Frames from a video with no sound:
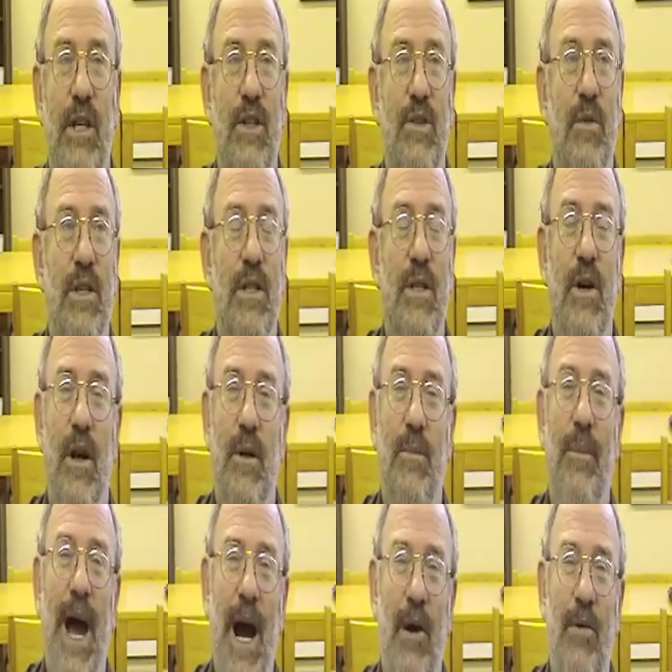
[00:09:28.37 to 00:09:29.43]
is what's
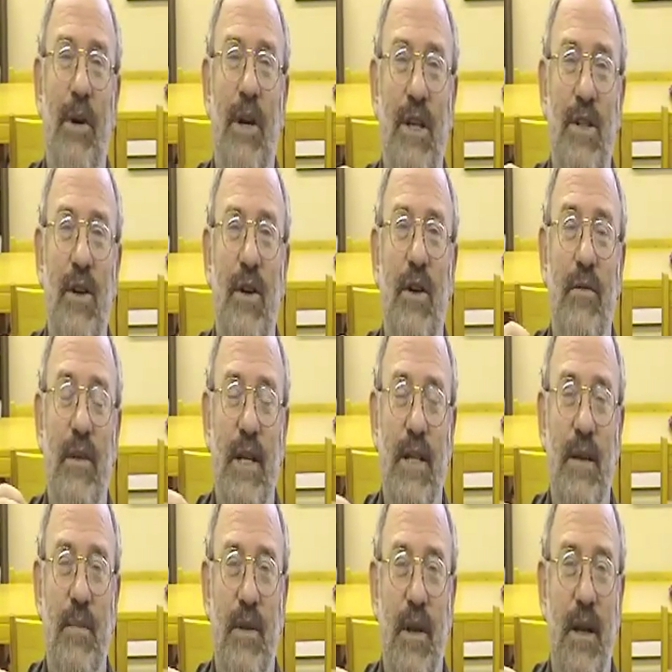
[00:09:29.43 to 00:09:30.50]
called power assertive
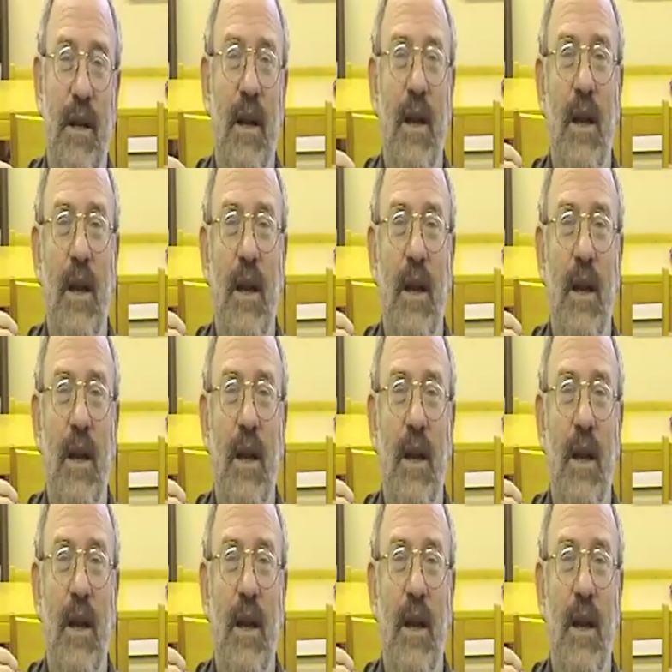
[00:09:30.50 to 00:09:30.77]
discipline,